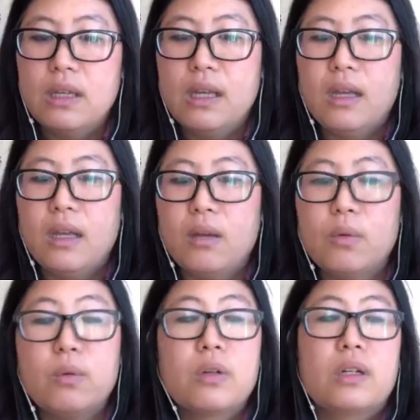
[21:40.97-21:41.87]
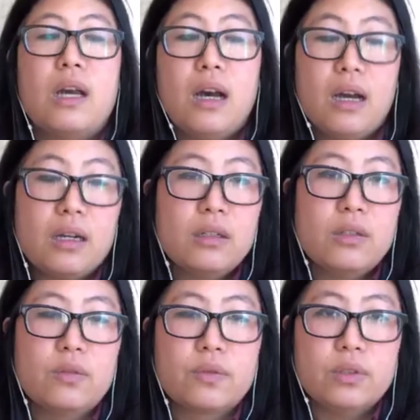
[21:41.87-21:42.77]
and who are going to hire
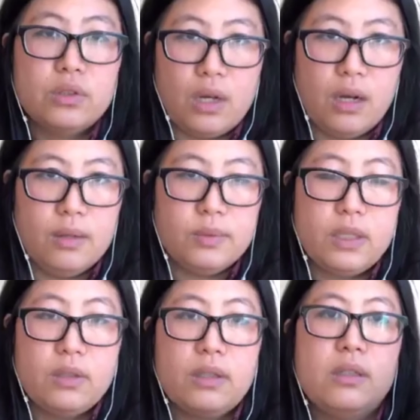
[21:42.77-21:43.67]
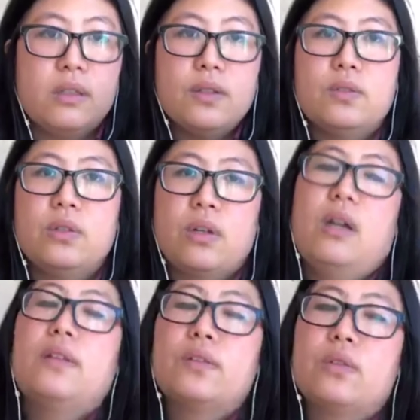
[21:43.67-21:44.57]
you for jobs. And you can use your
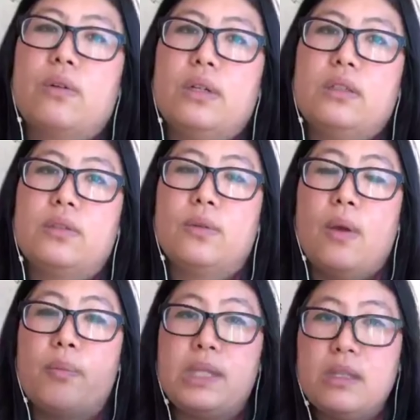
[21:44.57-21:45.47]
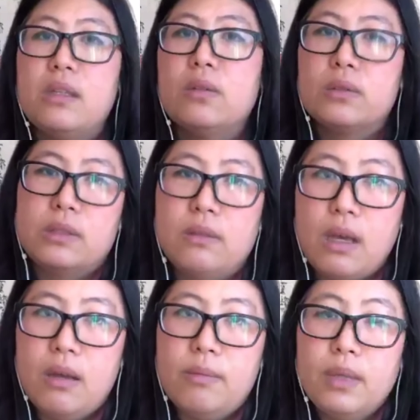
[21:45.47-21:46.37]
color story to appeal to
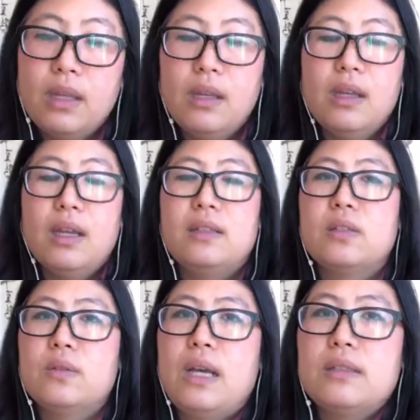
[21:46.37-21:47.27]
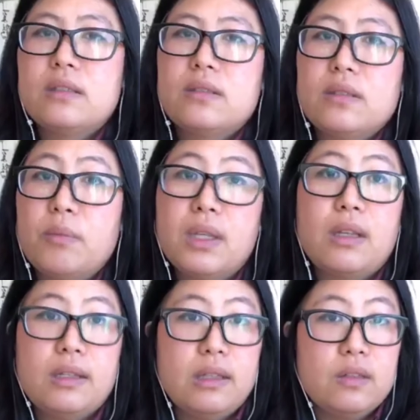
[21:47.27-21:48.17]
them. And so that's something
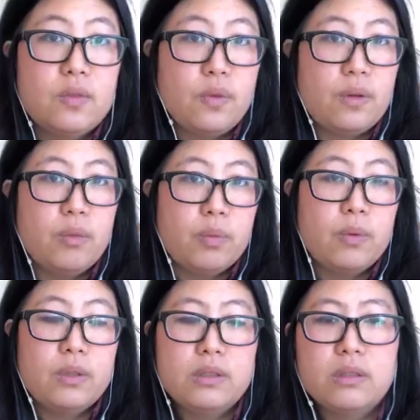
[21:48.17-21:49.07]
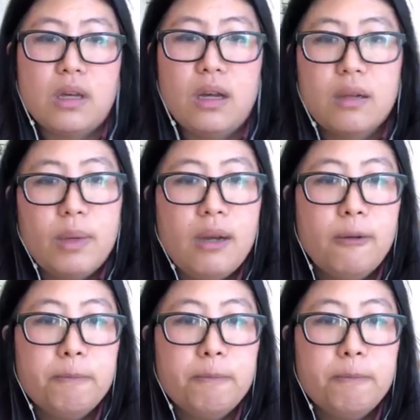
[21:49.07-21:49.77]
I think is very important to talk about.